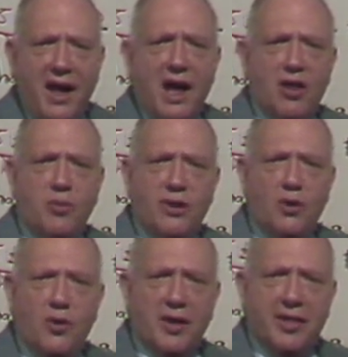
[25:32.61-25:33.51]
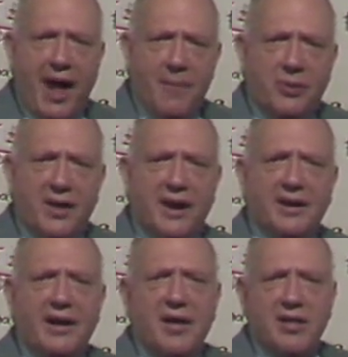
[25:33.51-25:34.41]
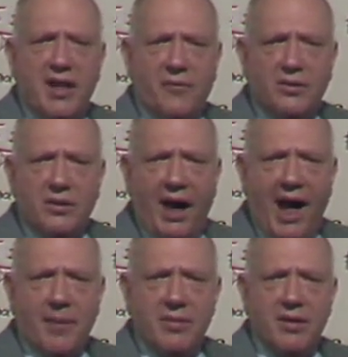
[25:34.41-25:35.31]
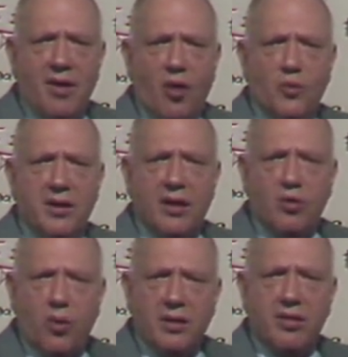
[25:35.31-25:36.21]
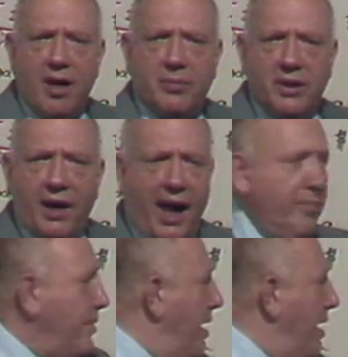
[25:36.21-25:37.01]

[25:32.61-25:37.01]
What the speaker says: is we do the same thing several times. In other words, it's one step at a time.